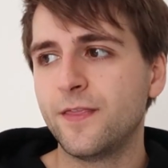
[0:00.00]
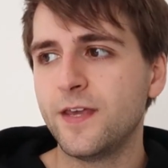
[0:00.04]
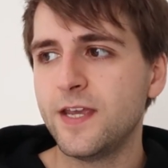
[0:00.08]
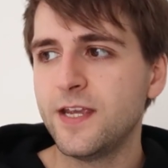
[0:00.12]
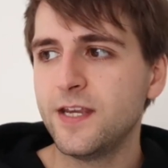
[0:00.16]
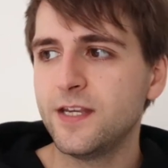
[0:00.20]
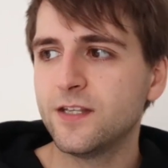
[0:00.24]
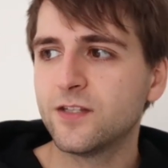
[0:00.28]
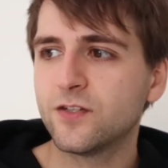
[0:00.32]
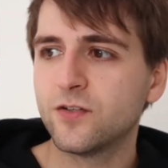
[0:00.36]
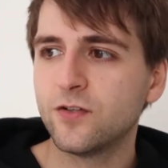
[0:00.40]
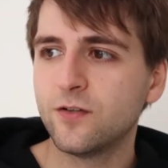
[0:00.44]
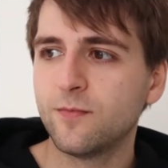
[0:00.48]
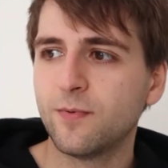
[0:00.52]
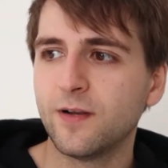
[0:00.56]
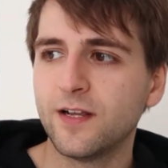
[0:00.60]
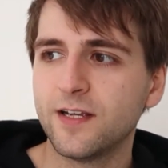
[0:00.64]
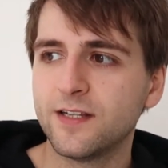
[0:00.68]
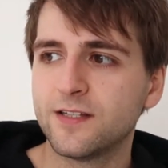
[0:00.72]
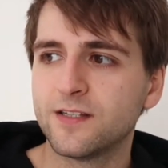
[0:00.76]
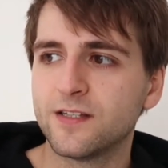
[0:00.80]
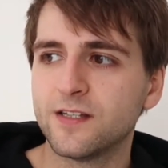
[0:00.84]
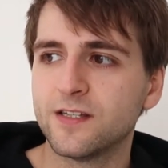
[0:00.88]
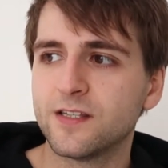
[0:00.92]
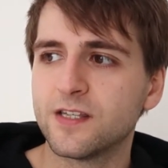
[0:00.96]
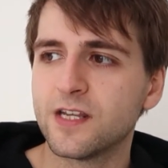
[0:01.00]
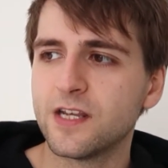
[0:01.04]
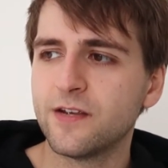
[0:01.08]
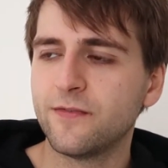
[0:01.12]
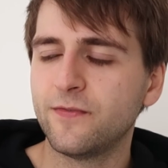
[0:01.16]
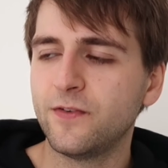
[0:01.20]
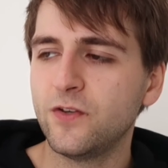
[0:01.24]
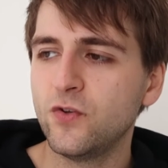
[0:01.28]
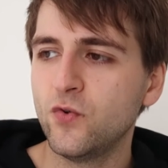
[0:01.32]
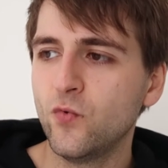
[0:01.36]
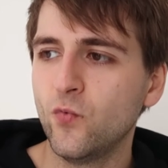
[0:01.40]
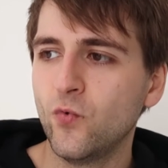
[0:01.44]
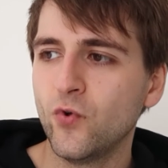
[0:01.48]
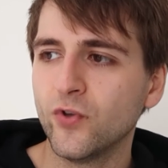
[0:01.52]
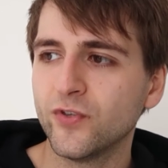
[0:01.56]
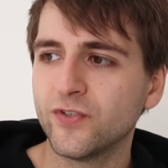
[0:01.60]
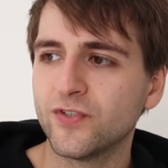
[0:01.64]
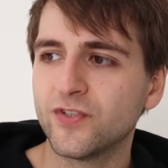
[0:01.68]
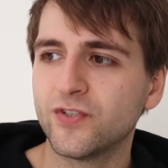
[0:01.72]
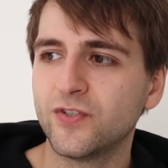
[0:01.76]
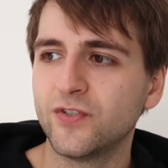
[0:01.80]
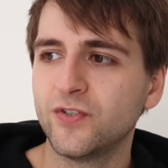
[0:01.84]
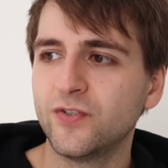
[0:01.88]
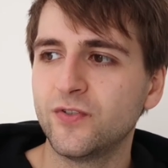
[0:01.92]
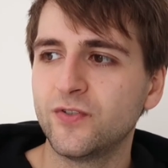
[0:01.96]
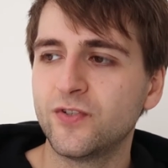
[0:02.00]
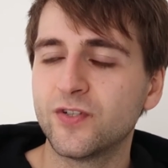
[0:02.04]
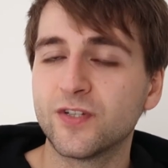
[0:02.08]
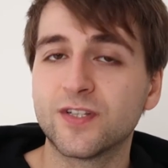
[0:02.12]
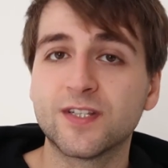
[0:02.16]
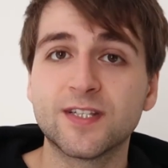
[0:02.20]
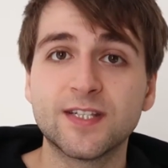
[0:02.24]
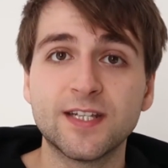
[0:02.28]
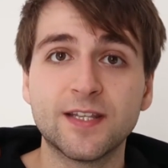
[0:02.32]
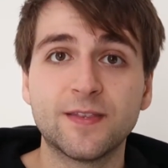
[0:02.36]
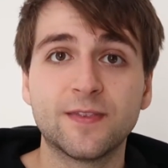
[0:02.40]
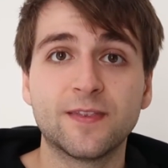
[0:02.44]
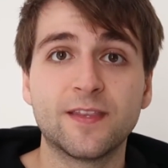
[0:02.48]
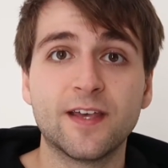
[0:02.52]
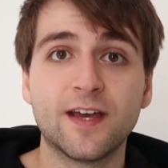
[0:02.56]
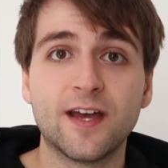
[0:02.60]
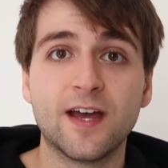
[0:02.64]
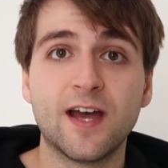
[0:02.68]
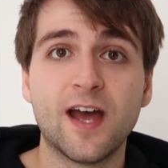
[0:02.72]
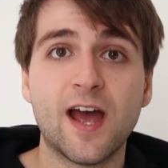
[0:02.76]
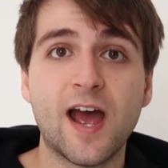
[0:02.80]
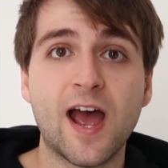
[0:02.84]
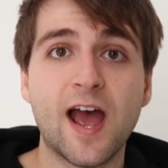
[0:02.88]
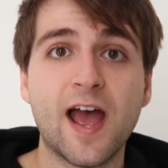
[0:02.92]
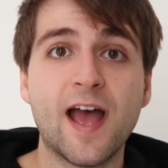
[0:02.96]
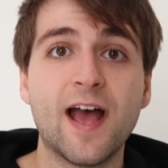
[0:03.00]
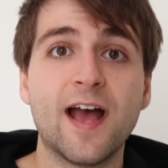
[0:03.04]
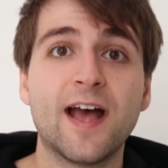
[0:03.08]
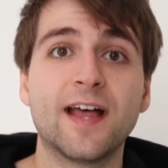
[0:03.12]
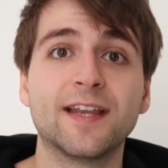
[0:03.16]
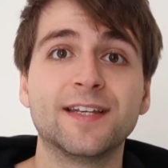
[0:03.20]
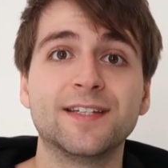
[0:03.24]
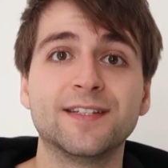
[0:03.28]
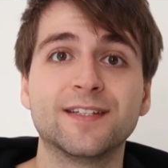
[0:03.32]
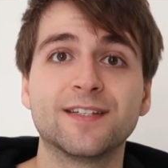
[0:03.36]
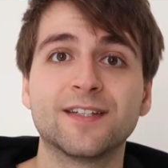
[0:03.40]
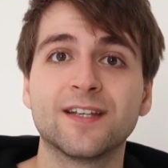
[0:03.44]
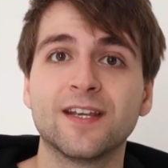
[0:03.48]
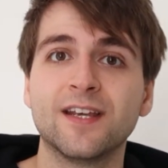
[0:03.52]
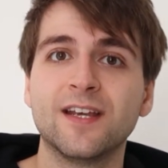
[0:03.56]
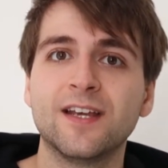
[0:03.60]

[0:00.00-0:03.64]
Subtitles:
These two places, if you want to just sit there and,